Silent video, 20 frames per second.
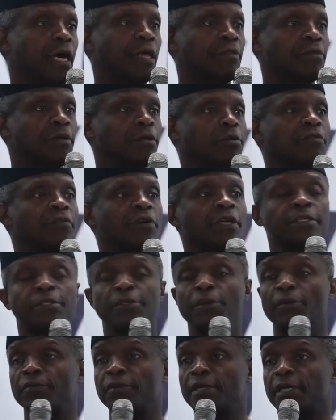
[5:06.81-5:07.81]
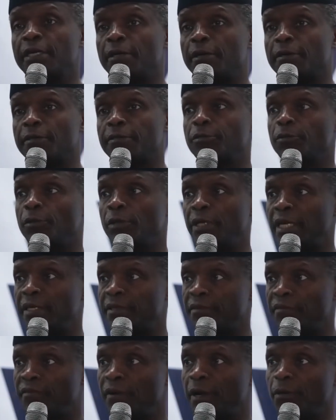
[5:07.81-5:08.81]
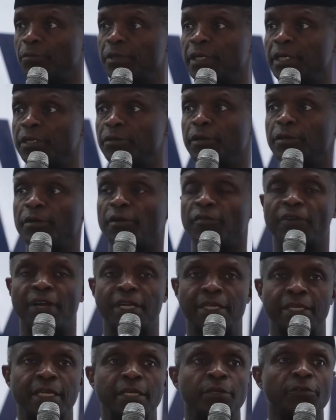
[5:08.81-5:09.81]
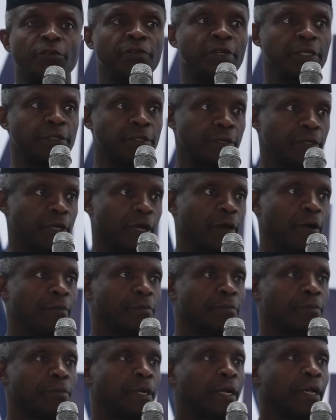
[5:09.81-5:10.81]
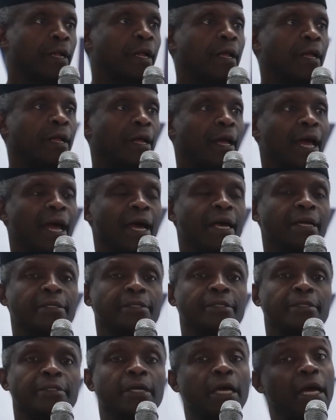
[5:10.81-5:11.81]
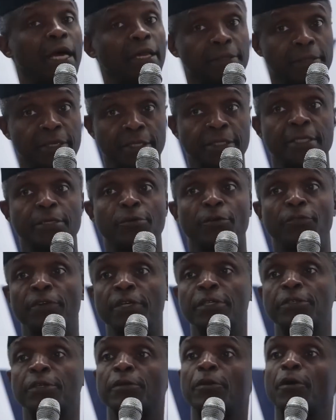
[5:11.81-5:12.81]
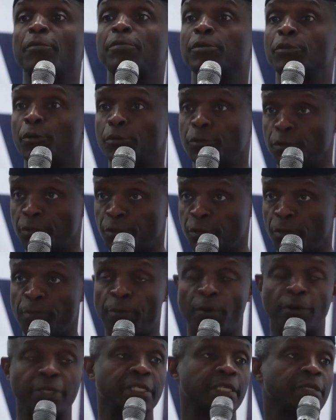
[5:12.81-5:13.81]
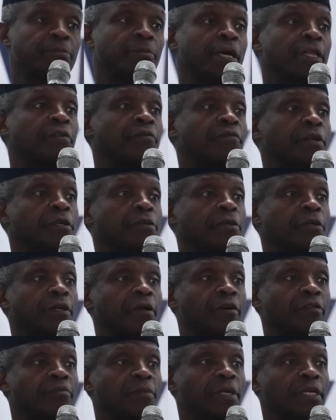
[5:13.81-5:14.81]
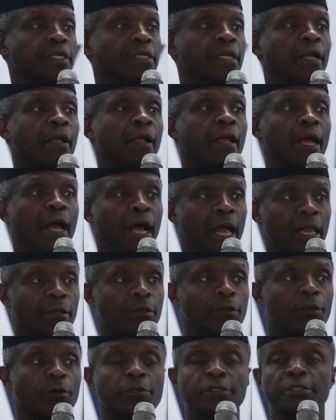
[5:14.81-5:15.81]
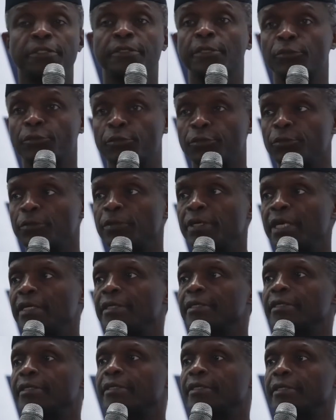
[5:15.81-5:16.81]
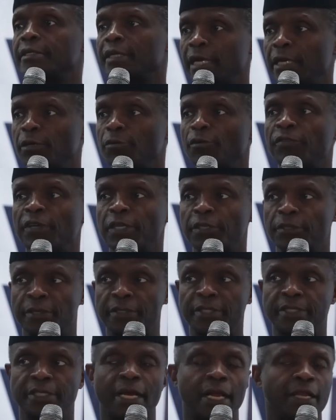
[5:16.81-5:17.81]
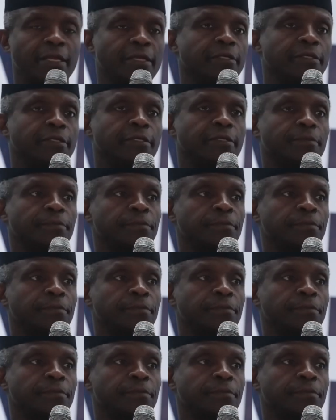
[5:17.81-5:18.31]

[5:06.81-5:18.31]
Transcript: at the University of Lagos to lay the foundation of an innovation hub, and, and this innovation hub is also supported by the federal government, and launch the Students Innovation Challenge